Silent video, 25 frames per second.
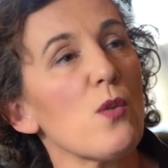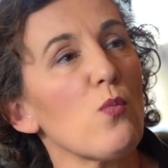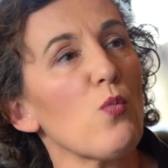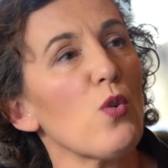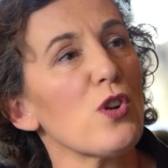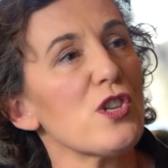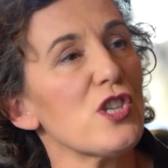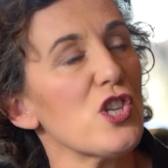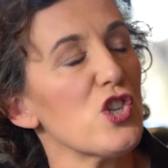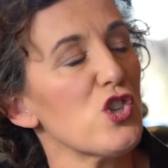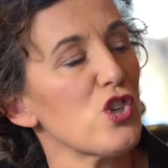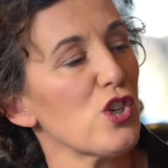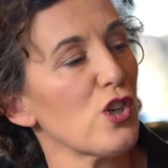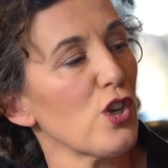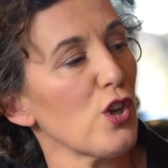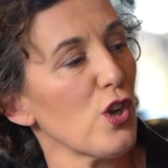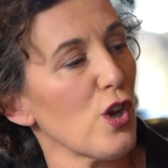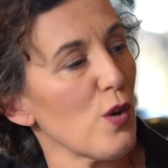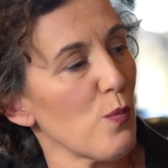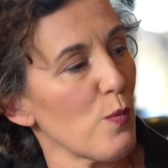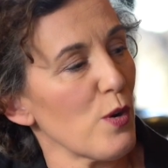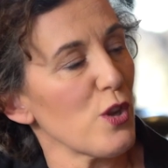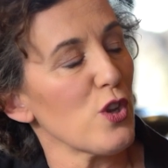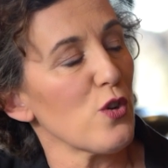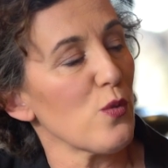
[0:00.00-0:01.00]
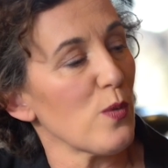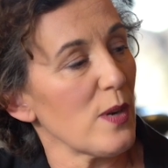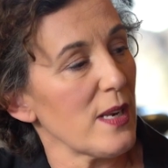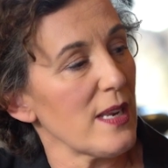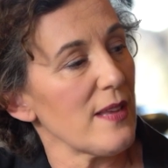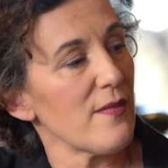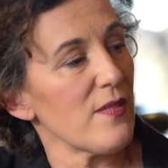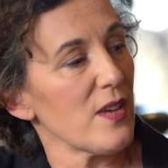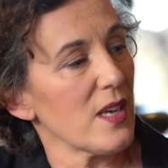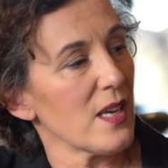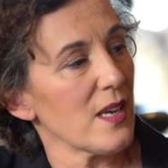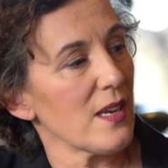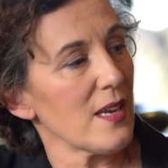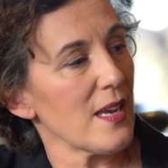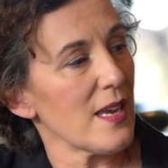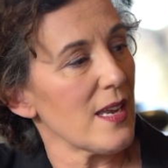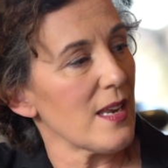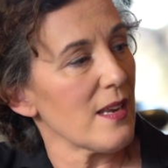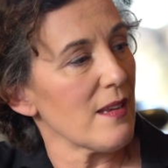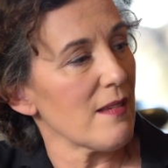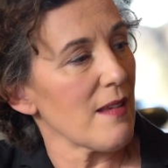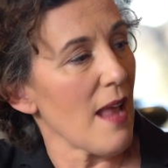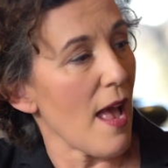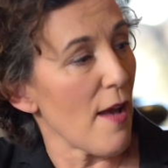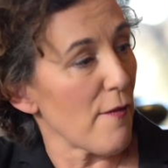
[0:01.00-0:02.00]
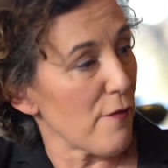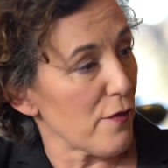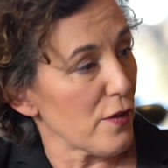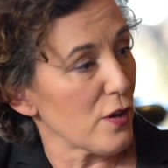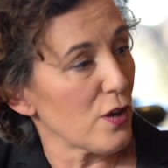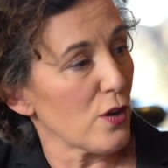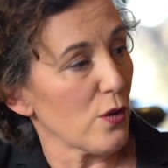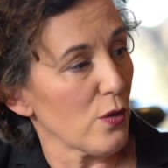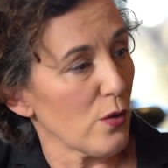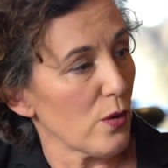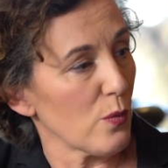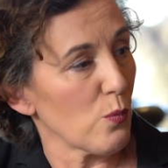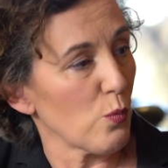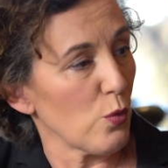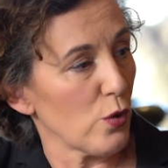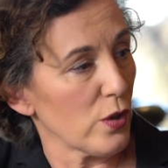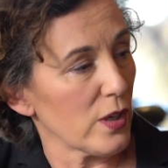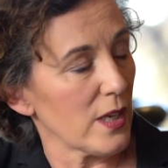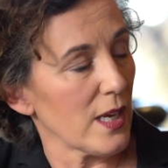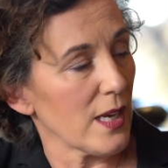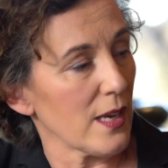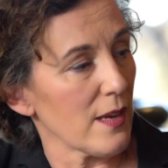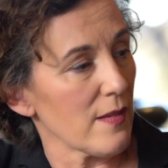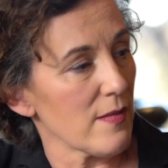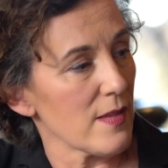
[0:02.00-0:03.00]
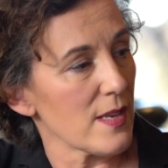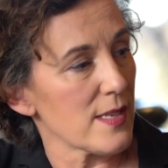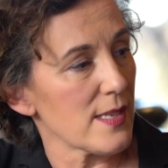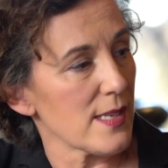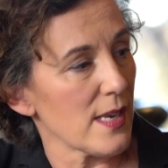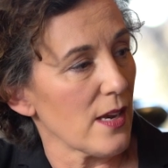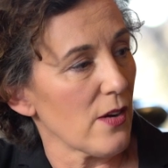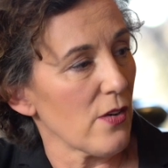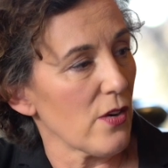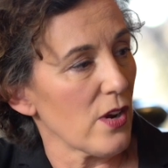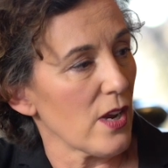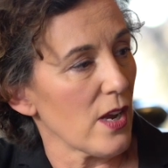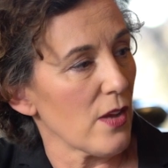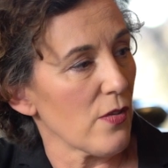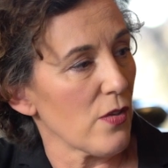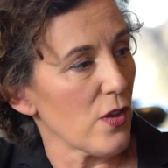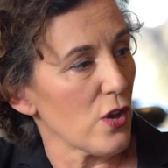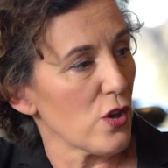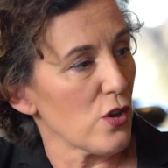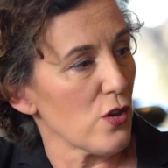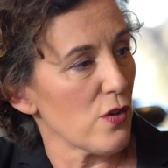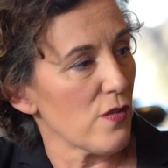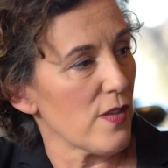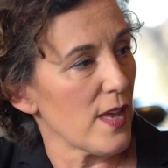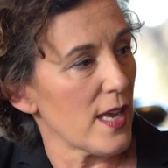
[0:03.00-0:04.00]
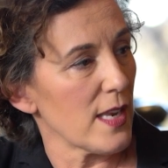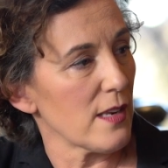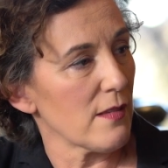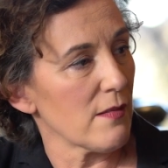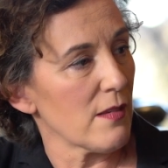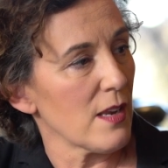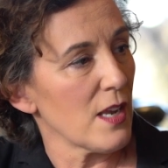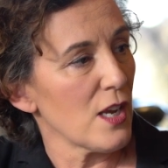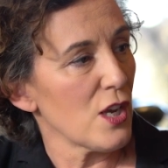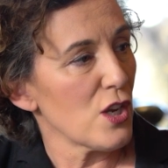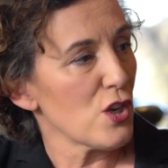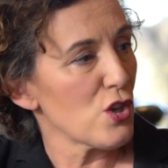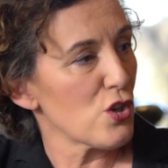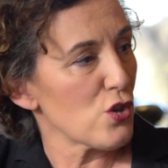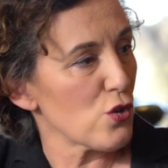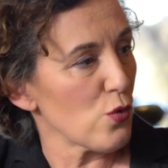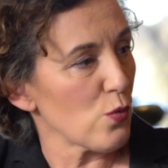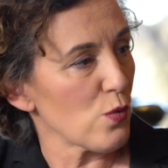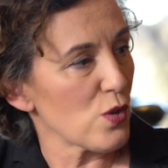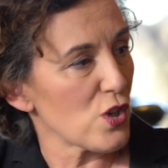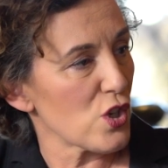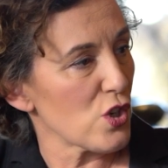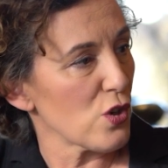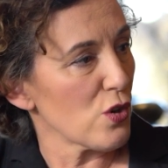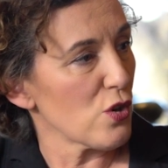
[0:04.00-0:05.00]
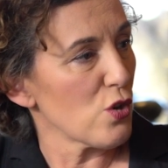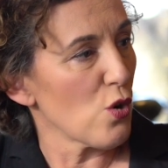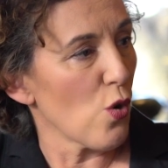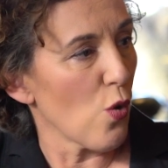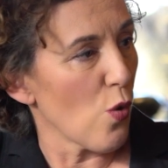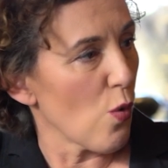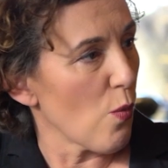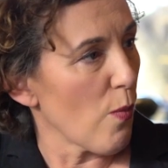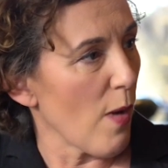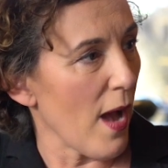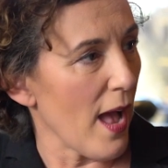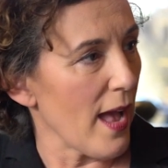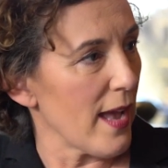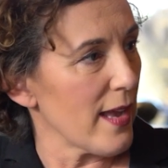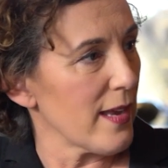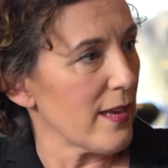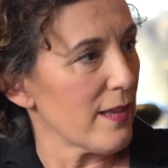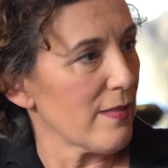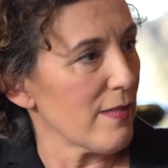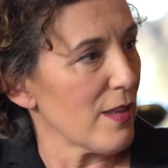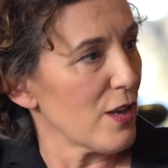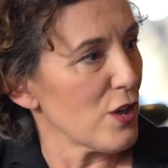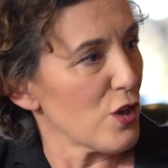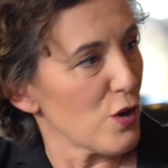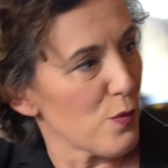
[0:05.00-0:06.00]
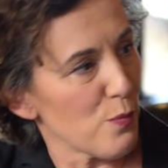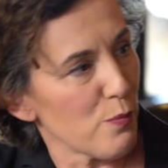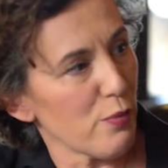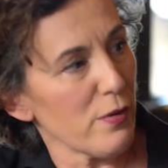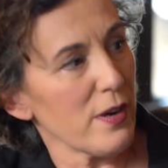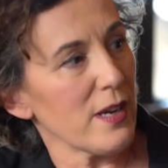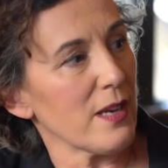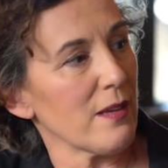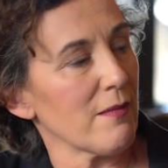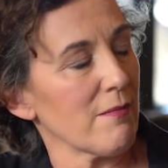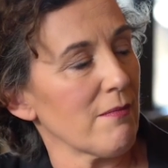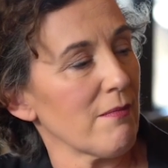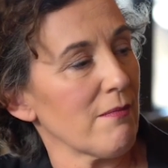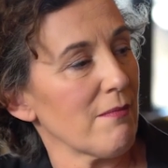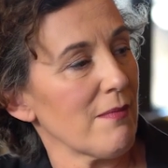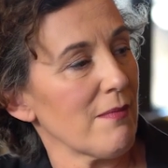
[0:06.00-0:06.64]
so what did you learn when you were living in Africa and working in this area that you then took to Norway and that you bring